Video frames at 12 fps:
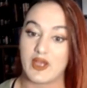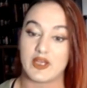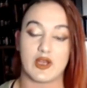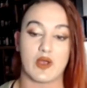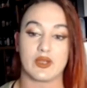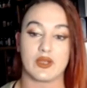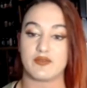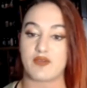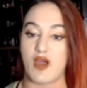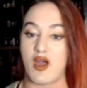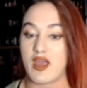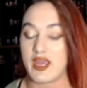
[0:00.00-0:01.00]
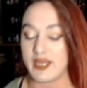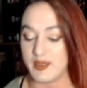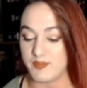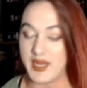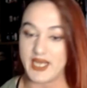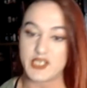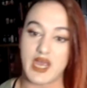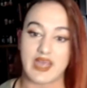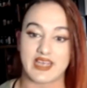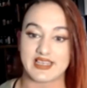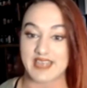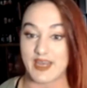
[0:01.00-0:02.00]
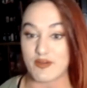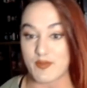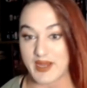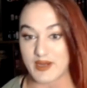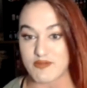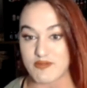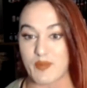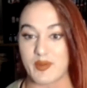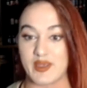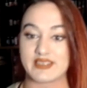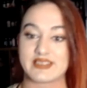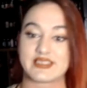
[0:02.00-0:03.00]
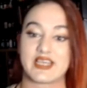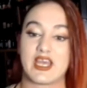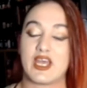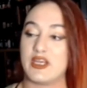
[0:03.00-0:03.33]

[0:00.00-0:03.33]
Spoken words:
you've got your big giants like Rebecca Roberts,